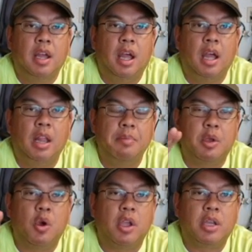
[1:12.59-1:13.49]
let me
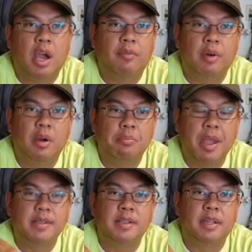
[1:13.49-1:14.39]
go ahead and cover
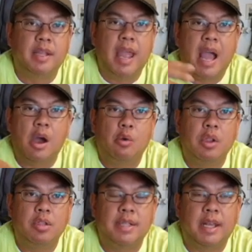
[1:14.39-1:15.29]
basically how
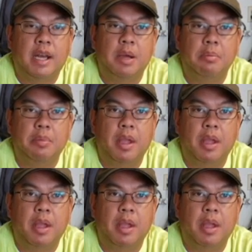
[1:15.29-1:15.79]
we set up